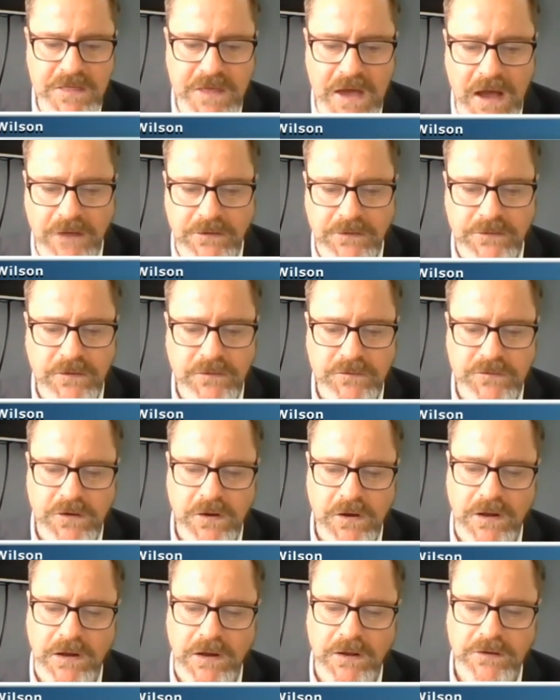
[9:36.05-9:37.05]
Thousands of
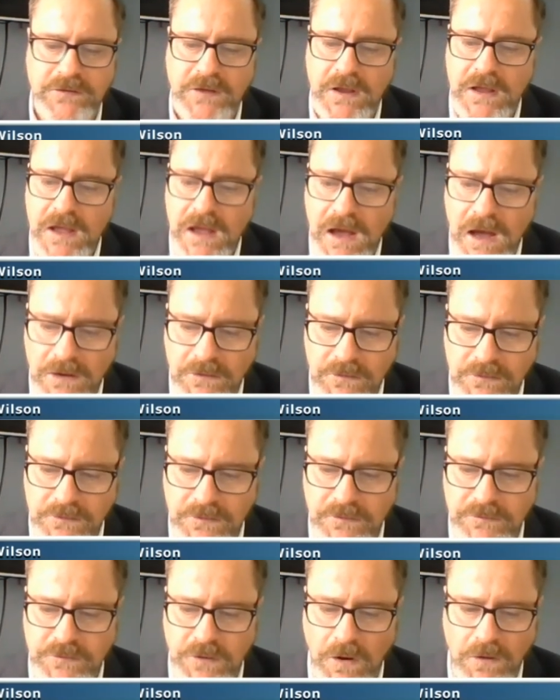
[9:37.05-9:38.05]
journalists,
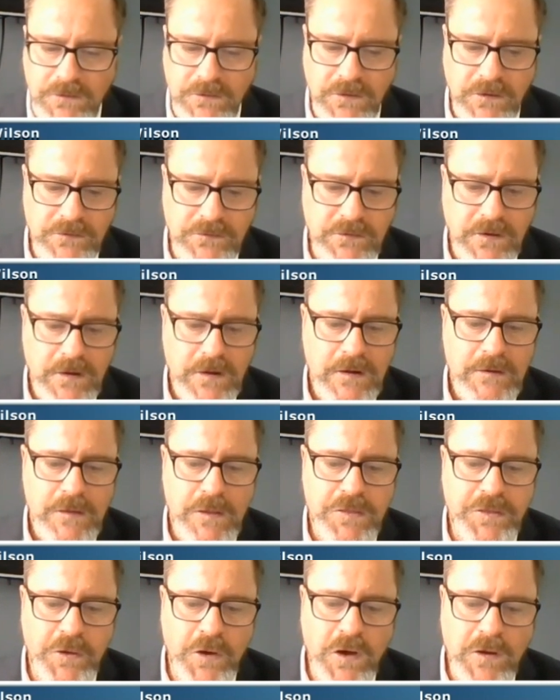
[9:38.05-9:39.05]
hundreds of doctors,
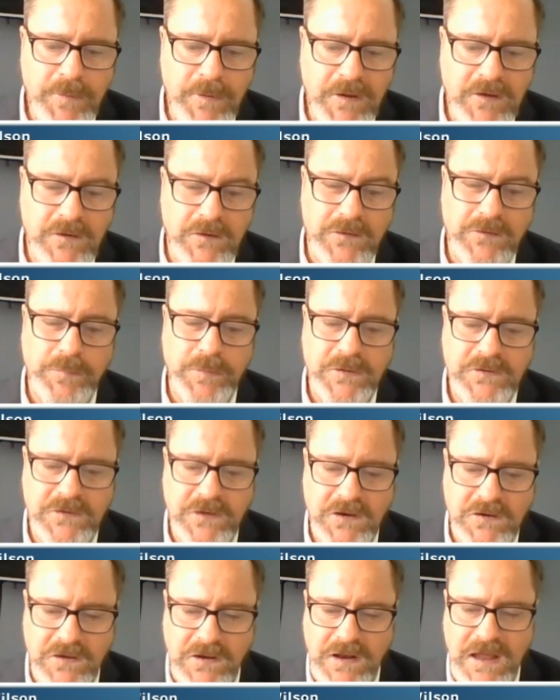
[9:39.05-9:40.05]
the 3rd biggest
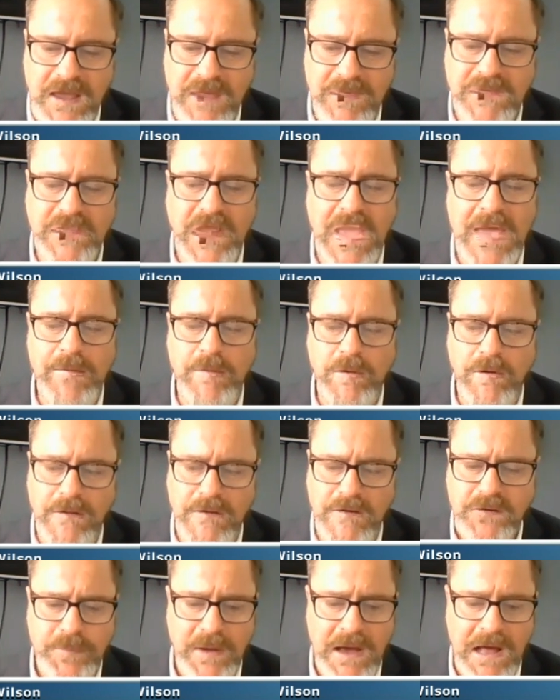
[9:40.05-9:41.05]
petition ever tabled
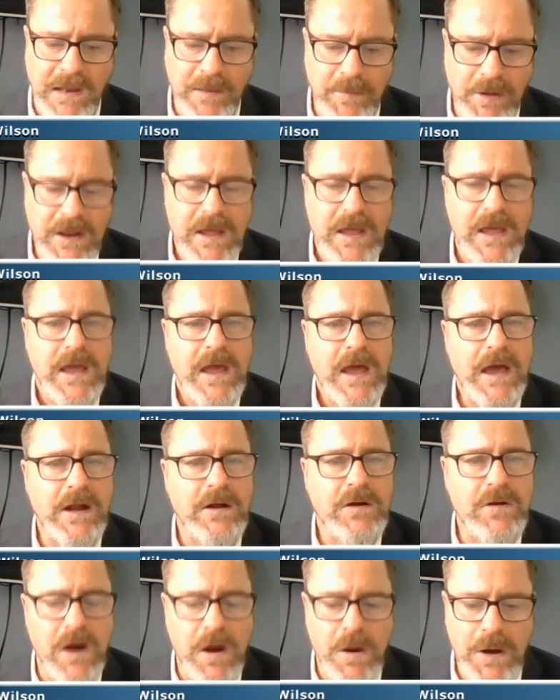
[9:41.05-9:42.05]
in this parliament,
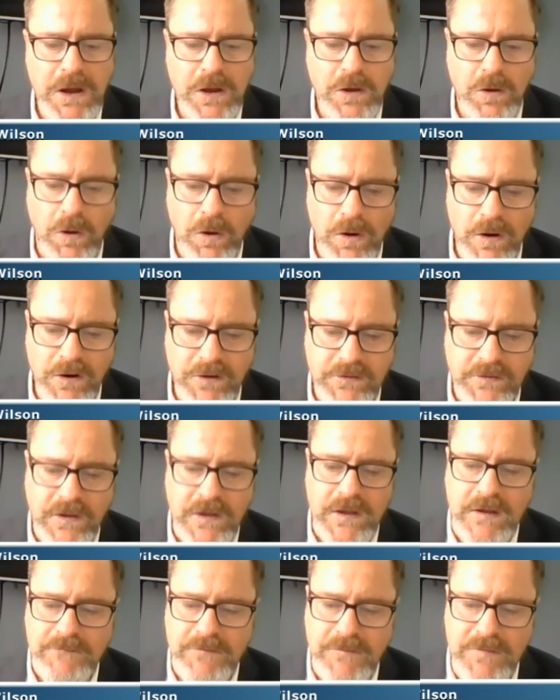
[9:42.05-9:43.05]
and a growing
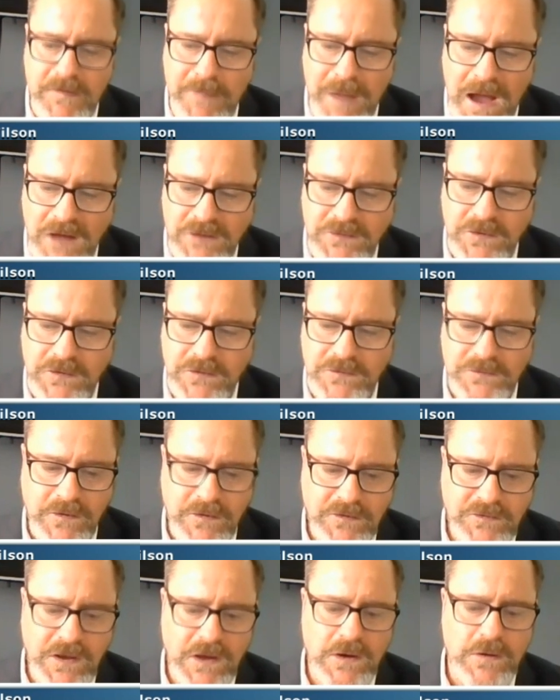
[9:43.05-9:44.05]
chorus from the margins
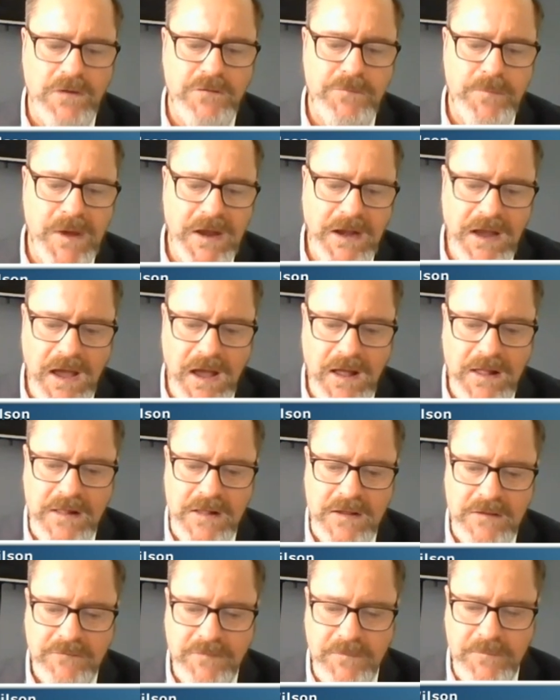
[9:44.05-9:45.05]
to the centre of media,
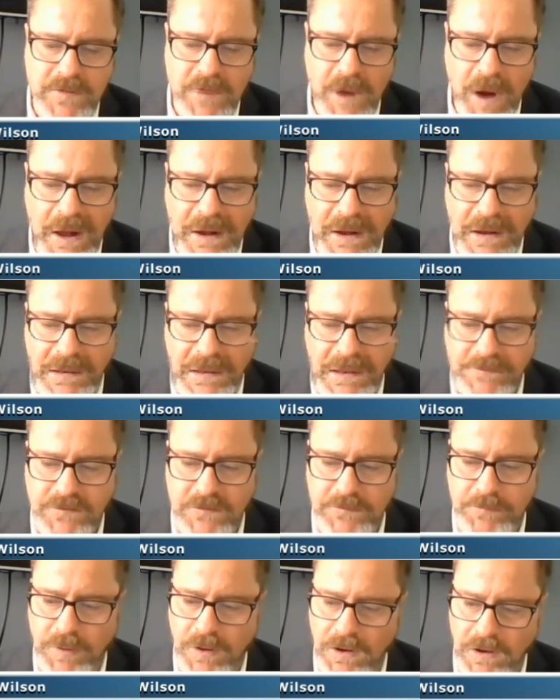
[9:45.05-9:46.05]
from the right and
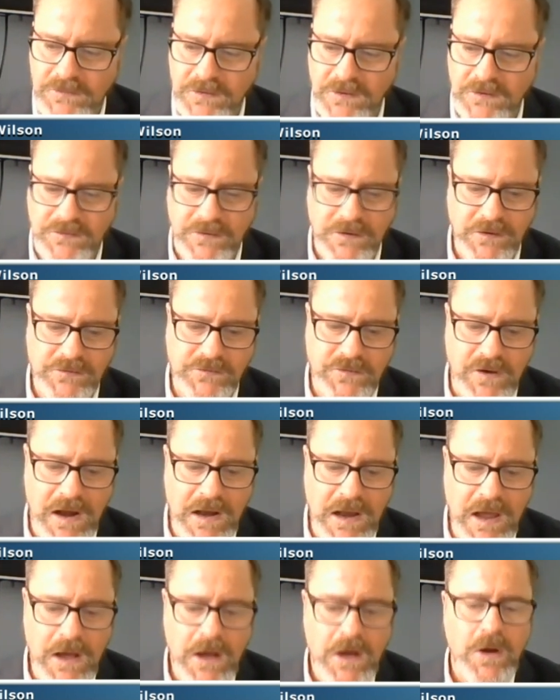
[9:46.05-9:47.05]
left of politics in
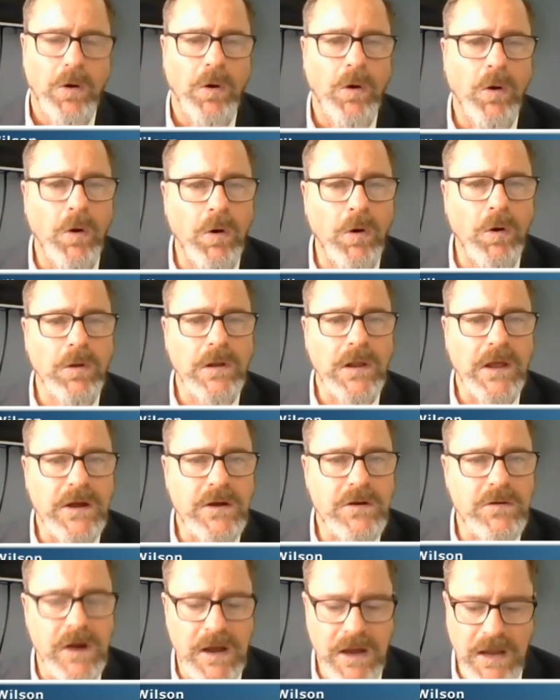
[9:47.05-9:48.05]
Australia, all
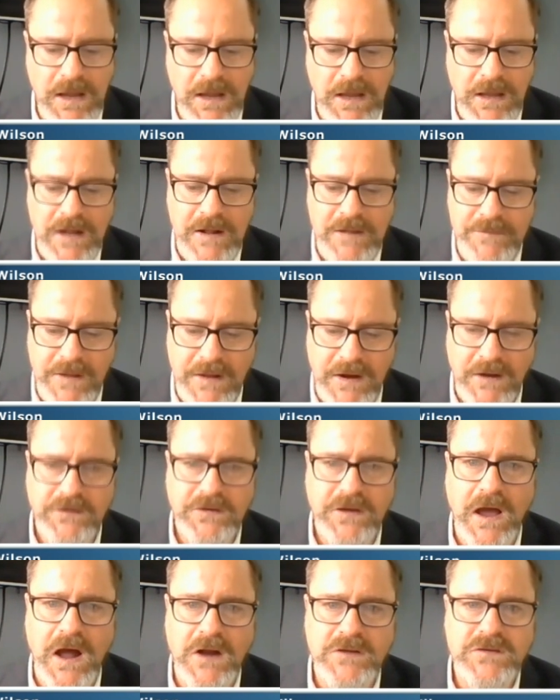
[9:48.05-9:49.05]
agree that
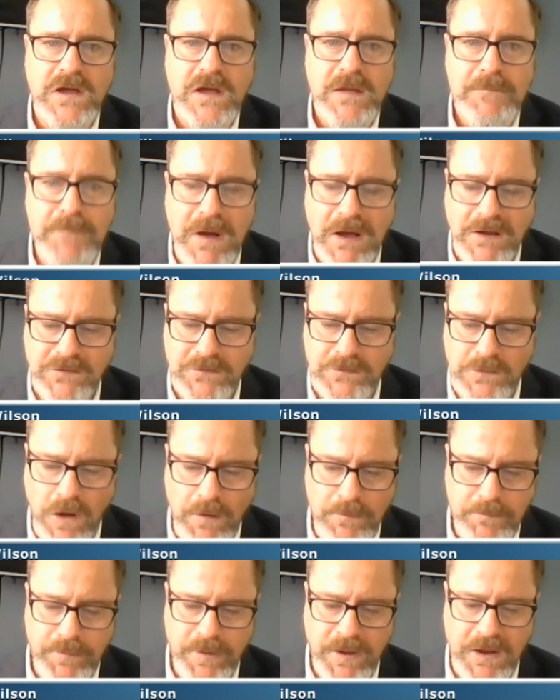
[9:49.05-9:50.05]
Assange must
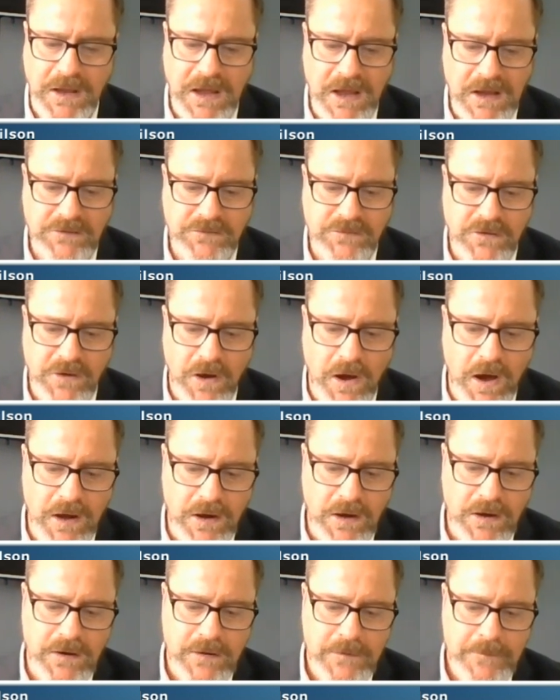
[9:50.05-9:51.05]
not be
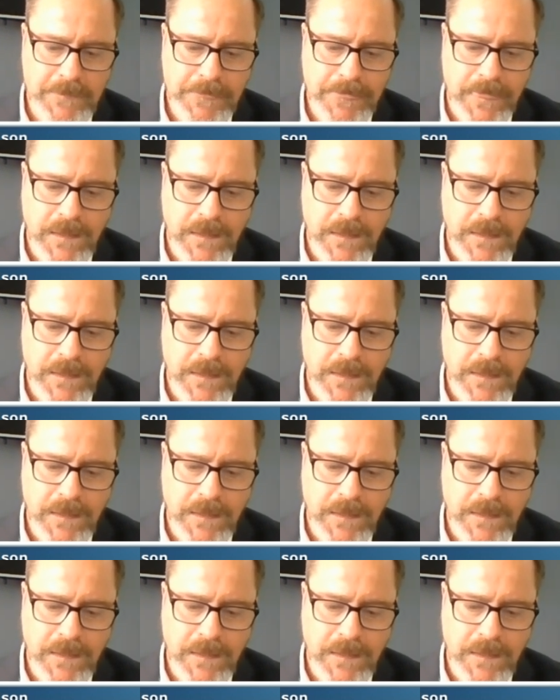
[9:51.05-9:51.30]
extradited.